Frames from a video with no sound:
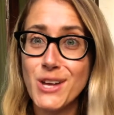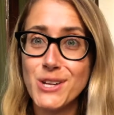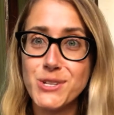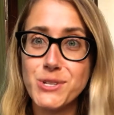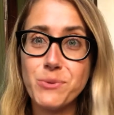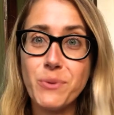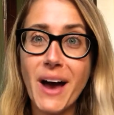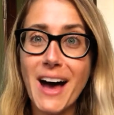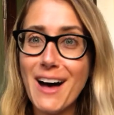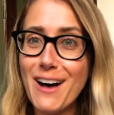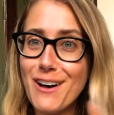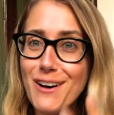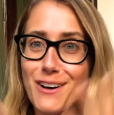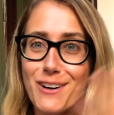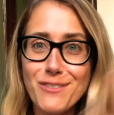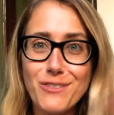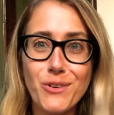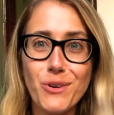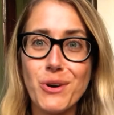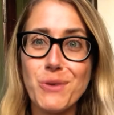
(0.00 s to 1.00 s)

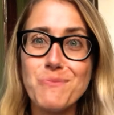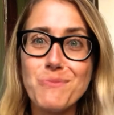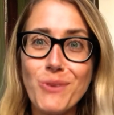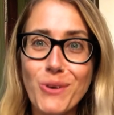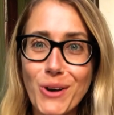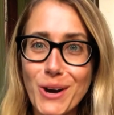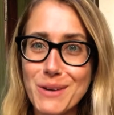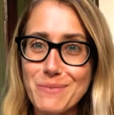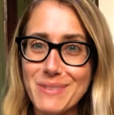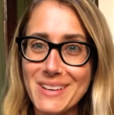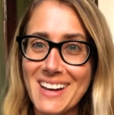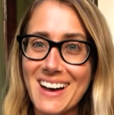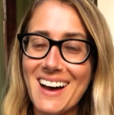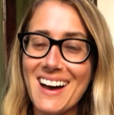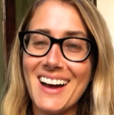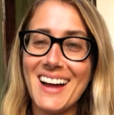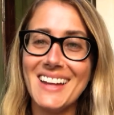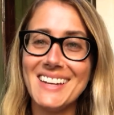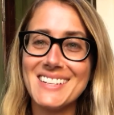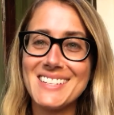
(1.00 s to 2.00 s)
12 or more
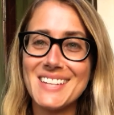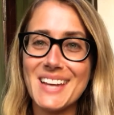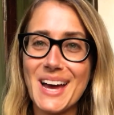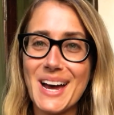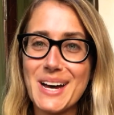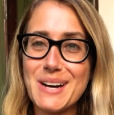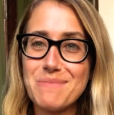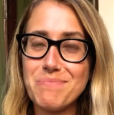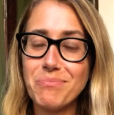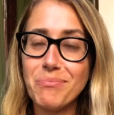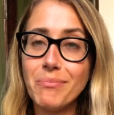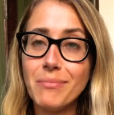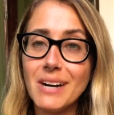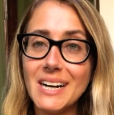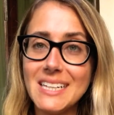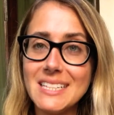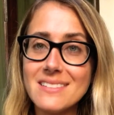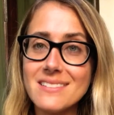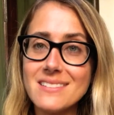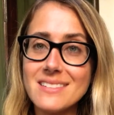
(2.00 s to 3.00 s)
beyond
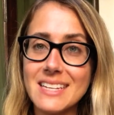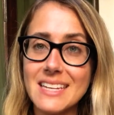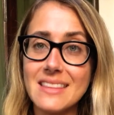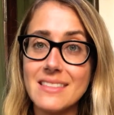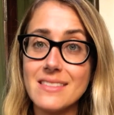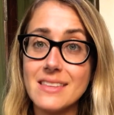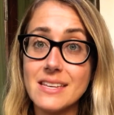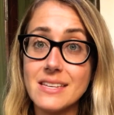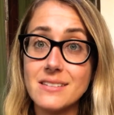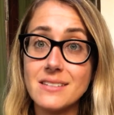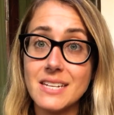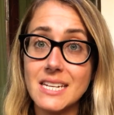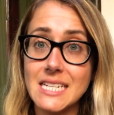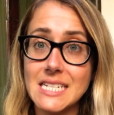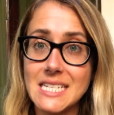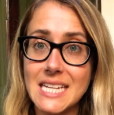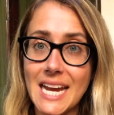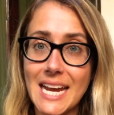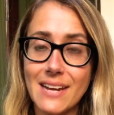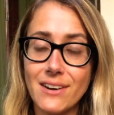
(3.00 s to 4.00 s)
months in this
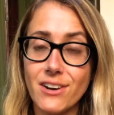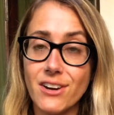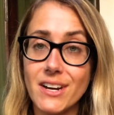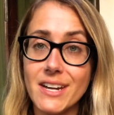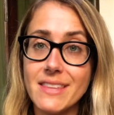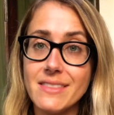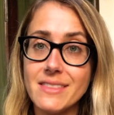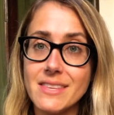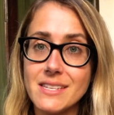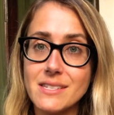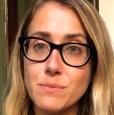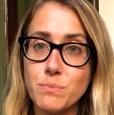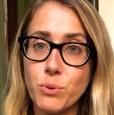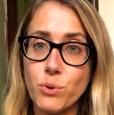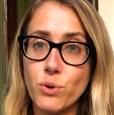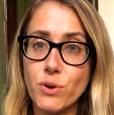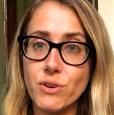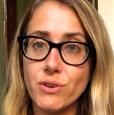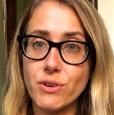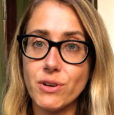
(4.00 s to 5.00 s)
container, in this
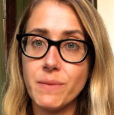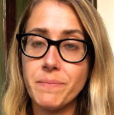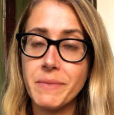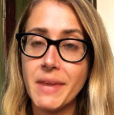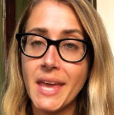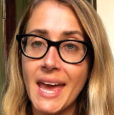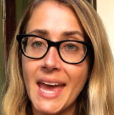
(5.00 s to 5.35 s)
portal.